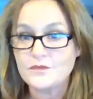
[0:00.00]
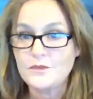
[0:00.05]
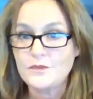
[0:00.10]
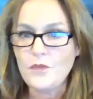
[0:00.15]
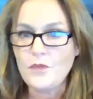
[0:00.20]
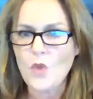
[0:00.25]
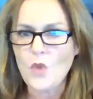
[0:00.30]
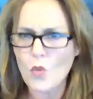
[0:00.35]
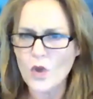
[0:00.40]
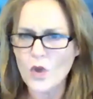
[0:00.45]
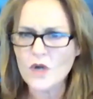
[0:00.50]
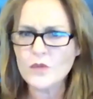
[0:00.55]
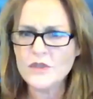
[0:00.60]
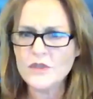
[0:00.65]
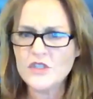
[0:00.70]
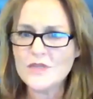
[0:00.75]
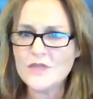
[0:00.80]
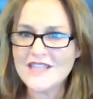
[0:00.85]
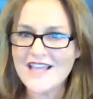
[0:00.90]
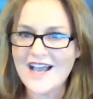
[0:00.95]
What do we do
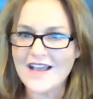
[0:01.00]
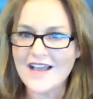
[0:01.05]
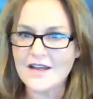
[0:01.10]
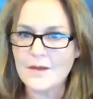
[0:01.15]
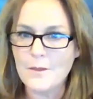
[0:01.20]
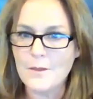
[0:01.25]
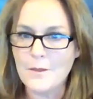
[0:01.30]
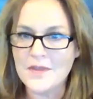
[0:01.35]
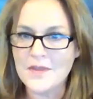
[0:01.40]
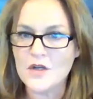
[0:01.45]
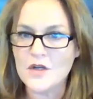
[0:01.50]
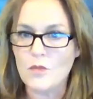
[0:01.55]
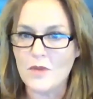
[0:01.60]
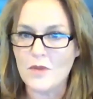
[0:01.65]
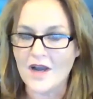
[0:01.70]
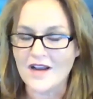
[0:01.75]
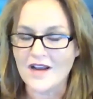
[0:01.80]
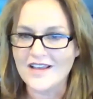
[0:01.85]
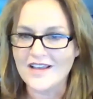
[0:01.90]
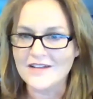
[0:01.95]
with that middle
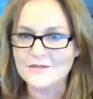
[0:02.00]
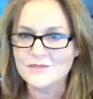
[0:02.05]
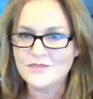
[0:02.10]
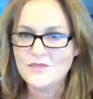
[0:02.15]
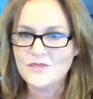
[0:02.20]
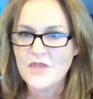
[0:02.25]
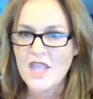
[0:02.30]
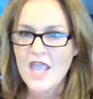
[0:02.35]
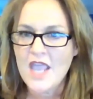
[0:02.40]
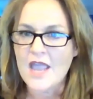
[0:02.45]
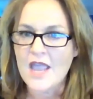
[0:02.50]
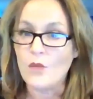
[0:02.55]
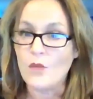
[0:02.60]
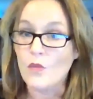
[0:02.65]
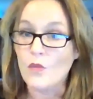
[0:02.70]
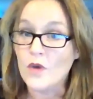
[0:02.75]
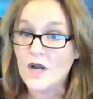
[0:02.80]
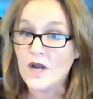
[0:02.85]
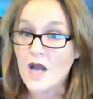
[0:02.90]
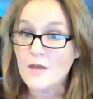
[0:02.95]
bucket? And
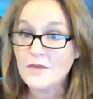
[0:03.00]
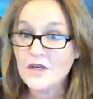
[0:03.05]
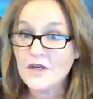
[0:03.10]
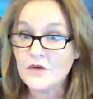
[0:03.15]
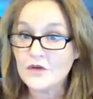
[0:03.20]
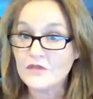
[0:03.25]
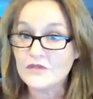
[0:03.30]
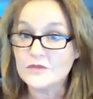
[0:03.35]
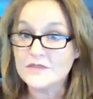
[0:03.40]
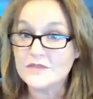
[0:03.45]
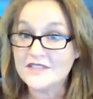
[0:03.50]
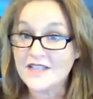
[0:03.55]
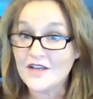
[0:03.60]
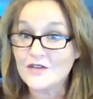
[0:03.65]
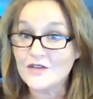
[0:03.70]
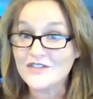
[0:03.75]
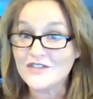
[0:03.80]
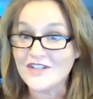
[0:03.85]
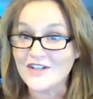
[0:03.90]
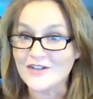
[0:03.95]
what I'm hearing from
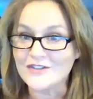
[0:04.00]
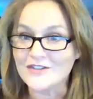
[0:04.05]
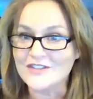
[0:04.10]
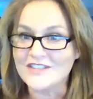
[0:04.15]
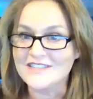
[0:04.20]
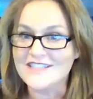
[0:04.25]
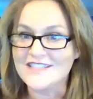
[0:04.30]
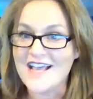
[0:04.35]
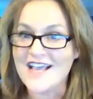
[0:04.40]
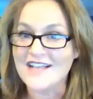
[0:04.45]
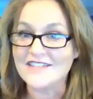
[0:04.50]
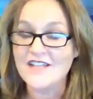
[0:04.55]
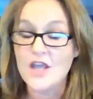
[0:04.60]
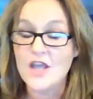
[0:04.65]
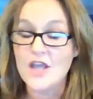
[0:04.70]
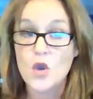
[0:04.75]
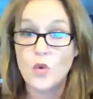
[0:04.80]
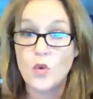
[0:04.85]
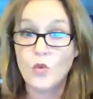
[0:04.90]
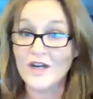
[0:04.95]
sales leaders is that
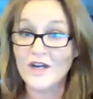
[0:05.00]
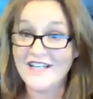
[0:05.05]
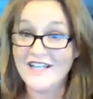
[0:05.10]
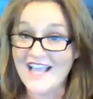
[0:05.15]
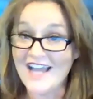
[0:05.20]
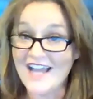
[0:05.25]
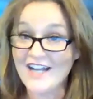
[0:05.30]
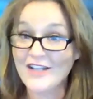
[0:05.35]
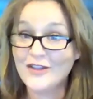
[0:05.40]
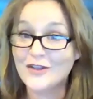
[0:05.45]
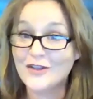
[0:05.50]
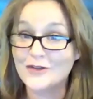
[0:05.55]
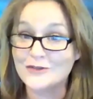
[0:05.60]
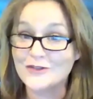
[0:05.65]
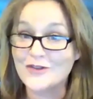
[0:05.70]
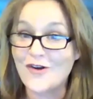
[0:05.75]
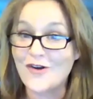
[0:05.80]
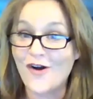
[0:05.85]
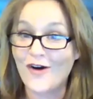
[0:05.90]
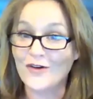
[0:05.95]
we're getting those
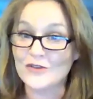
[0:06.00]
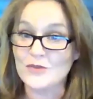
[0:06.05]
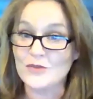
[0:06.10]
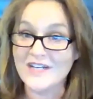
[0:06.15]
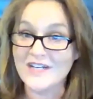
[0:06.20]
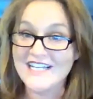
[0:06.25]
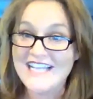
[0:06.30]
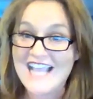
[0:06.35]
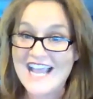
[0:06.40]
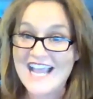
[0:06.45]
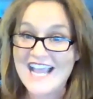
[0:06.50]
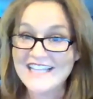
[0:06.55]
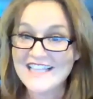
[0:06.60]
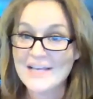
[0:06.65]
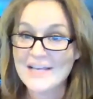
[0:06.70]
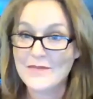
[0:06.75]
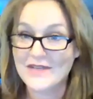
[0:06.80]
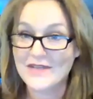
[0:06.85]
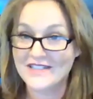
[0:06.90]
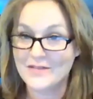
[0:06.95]
calls, we're getting
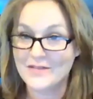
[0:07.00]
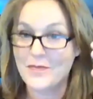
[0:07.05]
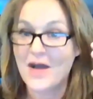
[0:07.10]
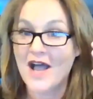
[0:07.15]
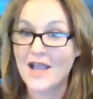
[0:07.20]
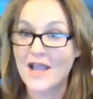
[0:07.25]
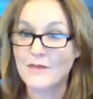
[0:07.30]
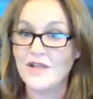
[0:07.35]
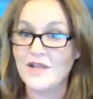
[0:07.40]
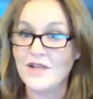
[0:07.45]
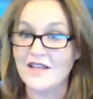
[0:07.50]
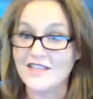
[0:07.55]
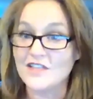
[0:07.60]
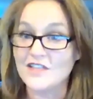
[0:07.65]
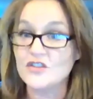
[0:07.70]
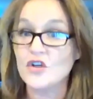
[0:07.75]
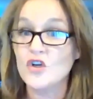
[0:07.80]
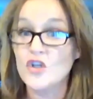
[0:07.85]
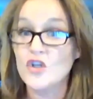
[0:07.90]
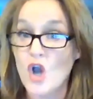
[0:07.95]
them into pipeline. Things
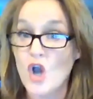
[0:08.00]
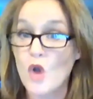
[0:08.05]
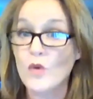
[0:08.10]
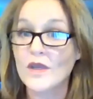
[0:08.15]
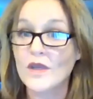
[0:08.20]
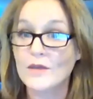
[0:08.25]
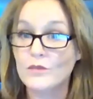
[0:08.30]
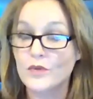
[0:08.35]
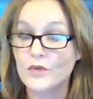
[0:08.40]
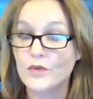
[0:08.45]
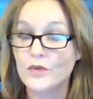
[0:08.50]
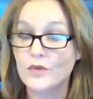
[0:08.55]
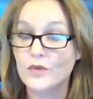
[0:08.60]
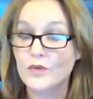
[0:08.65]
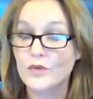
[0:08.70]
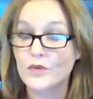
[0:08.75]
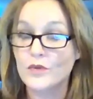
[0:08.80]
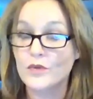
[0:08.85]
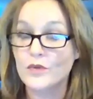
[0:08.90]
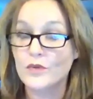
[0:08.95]
are going pretty
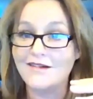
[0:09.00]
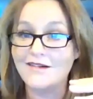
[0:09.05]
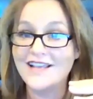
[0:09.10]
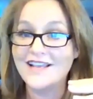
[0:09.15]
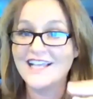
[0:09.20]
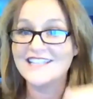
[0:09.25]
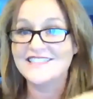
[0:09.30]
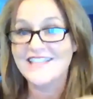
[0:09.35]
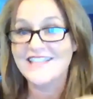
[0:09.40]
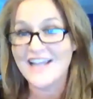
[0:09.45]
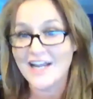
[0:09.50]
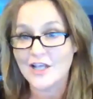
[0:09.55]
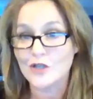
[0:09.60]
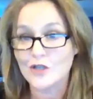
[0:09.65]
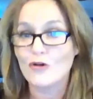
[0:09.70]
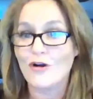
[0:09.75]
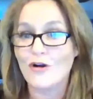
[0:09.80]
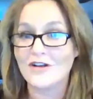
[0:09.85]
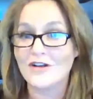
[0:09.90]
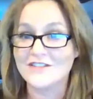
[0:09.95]
well. It's getting
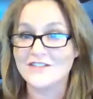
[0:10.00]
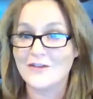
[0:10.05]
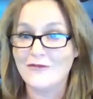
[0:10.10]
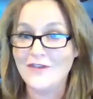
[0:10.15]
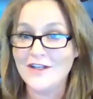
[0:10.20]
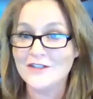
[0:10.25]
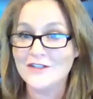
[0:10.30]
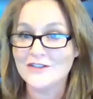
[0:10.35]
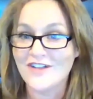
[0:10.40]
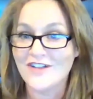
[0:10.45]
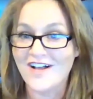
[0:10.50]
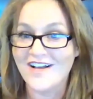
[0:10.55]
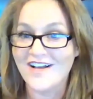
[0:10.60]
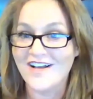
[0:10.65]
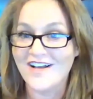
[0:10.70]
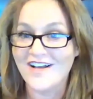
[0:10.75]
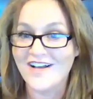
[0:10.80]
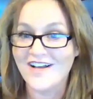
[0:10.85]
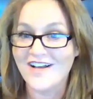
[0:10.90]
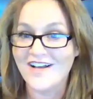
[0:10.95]
across the finish line
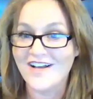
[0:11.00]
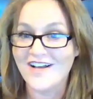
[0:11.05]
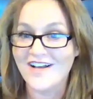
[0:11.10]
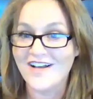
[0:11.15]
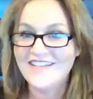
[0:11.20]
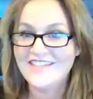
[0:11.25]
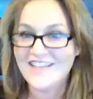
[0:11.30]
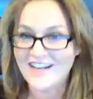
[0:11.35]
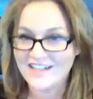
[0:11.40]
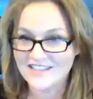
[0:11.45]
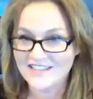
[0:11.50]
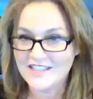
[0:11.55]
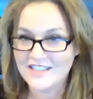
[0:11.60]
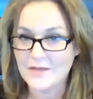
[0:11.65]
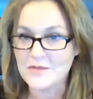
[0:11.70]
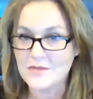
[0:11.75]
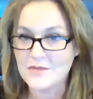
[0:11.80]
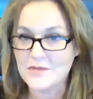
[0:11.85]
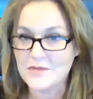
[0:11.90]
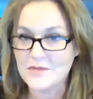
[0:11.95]
that can
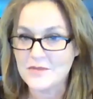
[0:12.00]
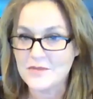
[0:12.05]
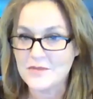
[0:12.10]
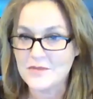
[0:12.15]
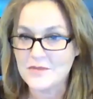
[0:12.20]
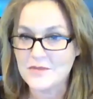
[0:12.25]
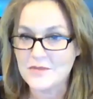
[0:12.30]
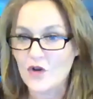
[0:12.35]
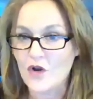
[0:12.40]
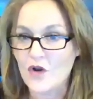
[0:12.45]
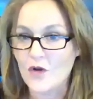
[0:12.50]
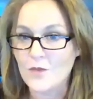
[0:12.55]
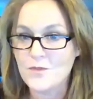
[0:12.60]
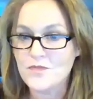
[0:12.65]
sometimes be difficult.